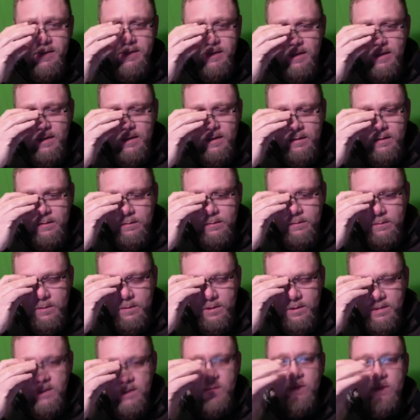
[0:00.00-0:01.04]

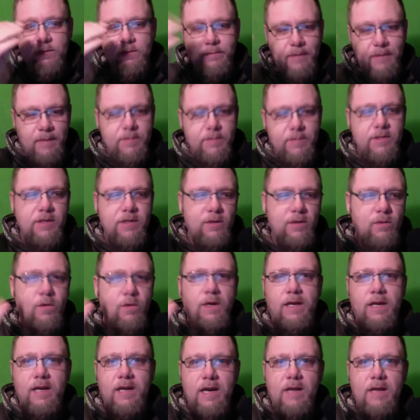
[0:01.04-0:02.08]
I'm still
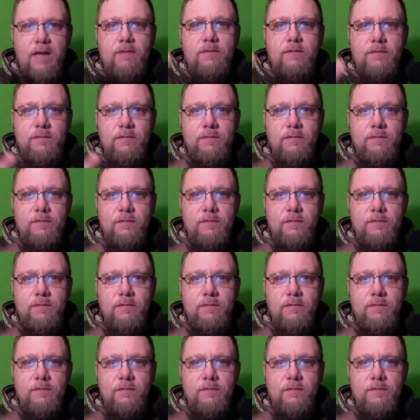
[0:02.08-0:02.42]
working out,